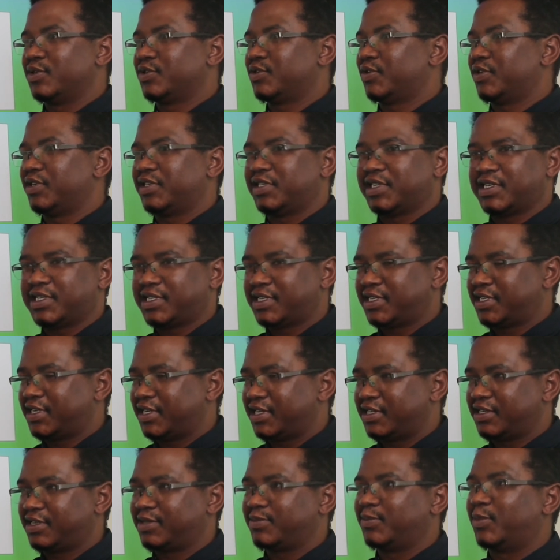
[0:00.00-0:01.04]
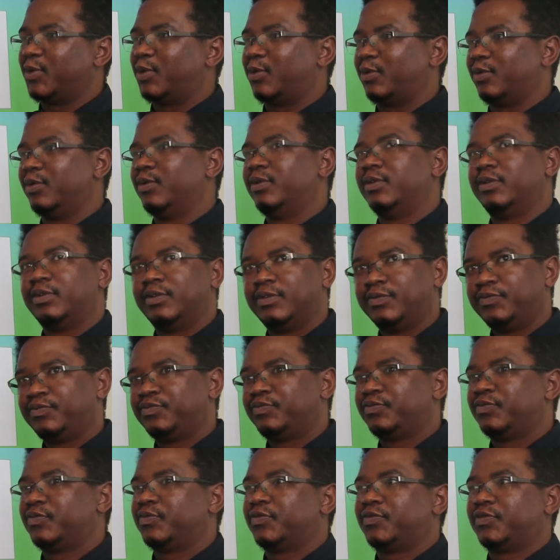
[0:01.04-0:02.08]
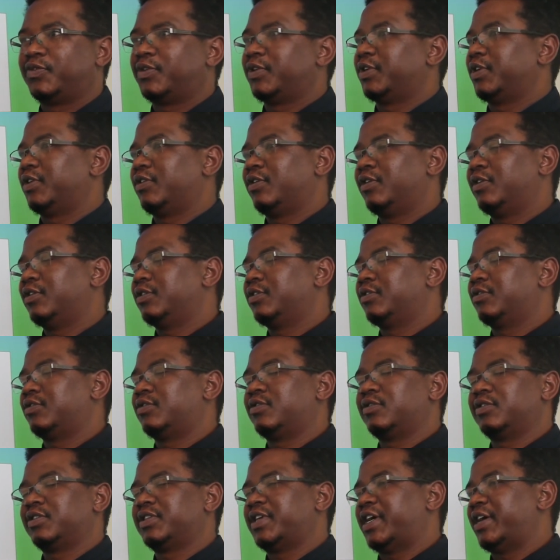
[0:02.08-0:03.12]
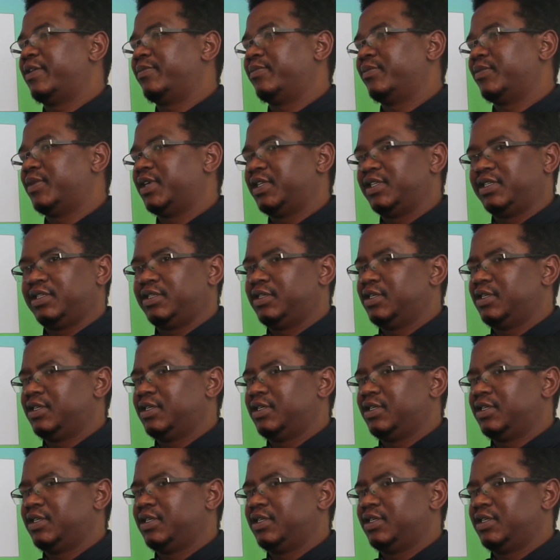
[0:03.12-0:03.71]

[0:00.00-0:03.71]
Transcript: So it just stays small for a long time,